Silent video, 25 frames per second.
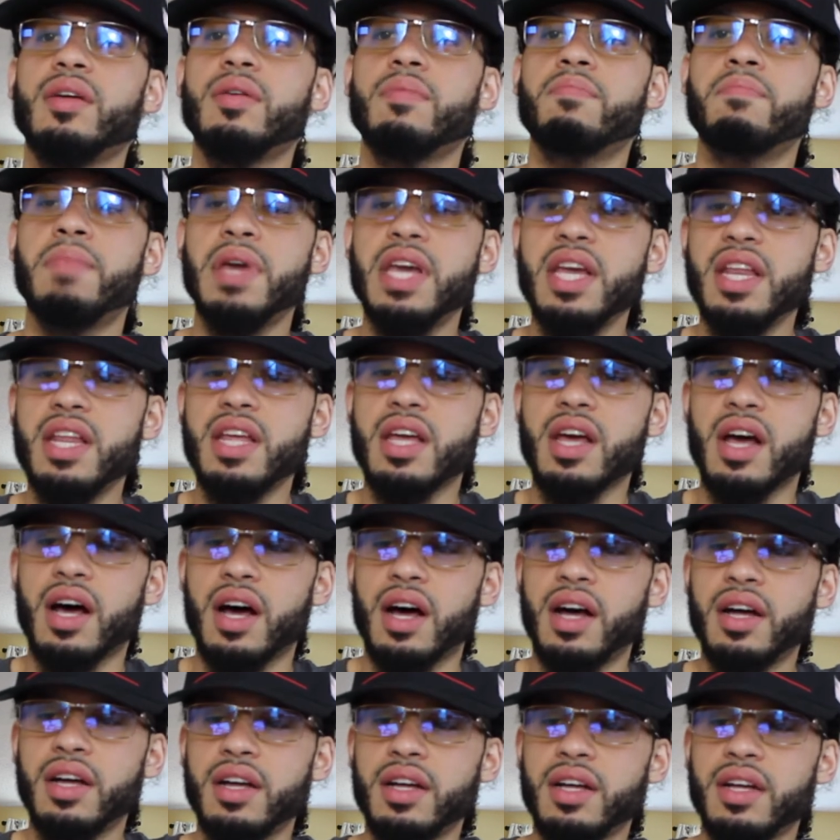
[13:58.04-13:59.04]

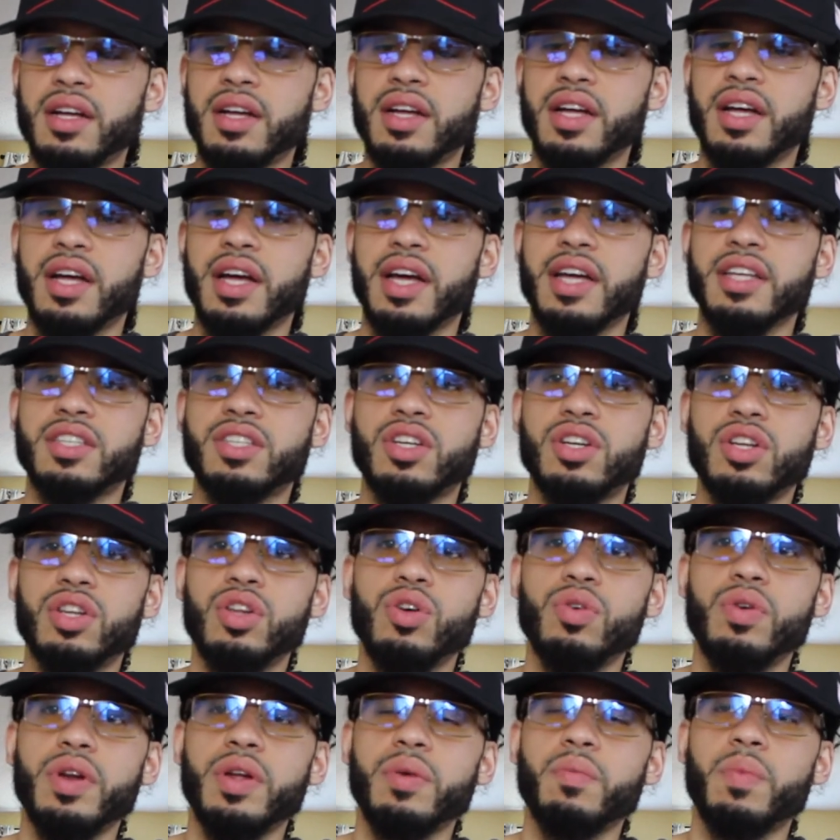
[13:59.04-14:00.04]
media is
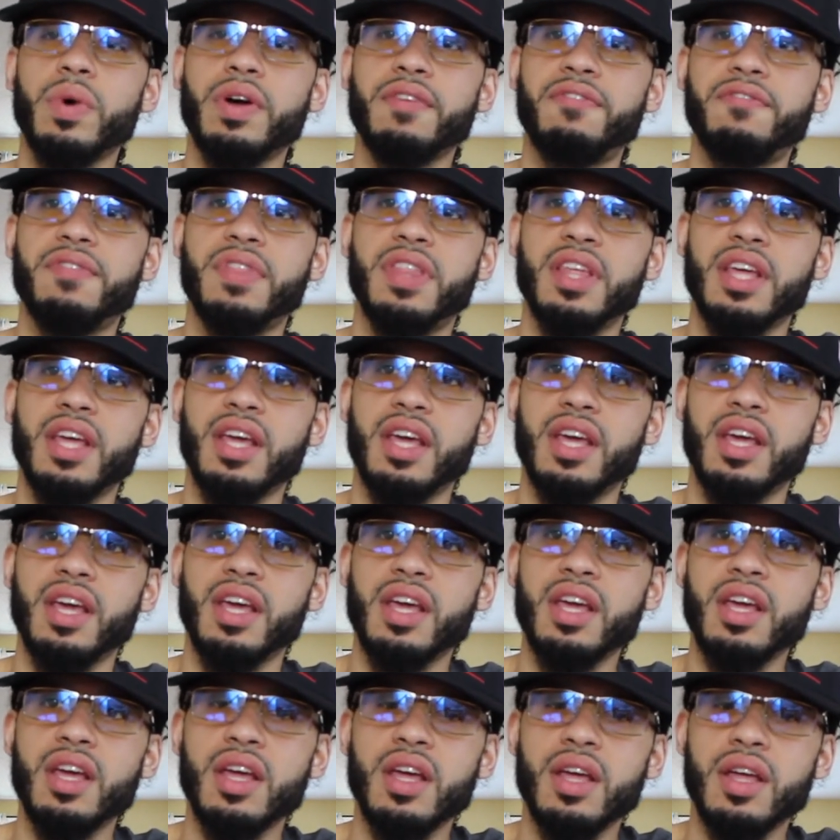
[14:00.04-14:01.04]
colluding with
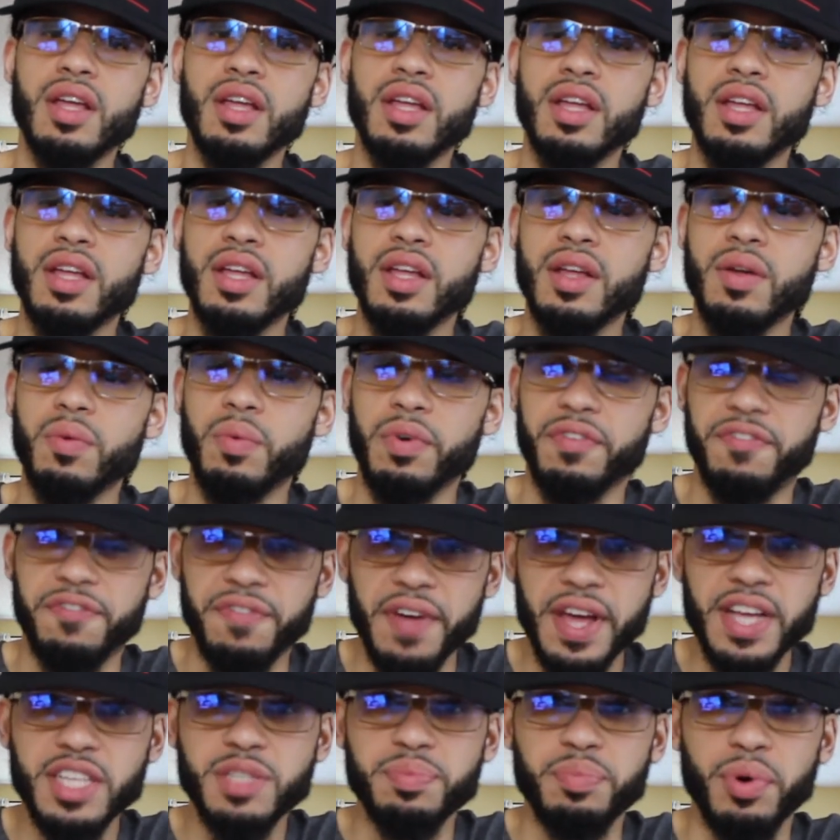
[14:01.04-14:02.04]

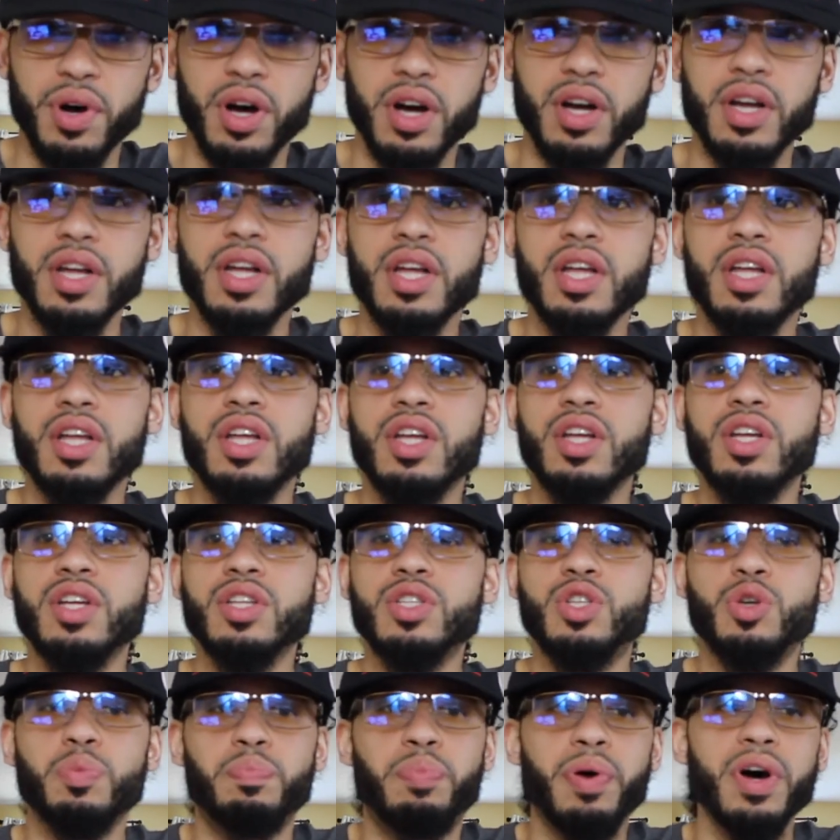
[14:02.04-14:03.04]
Facebook
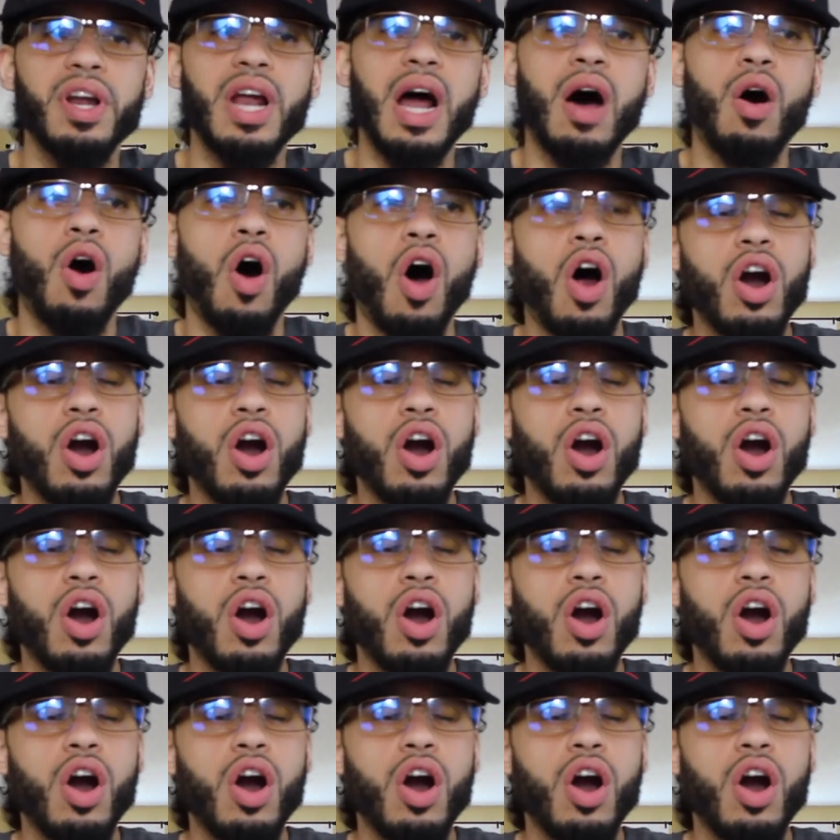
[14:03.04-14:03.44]
to put out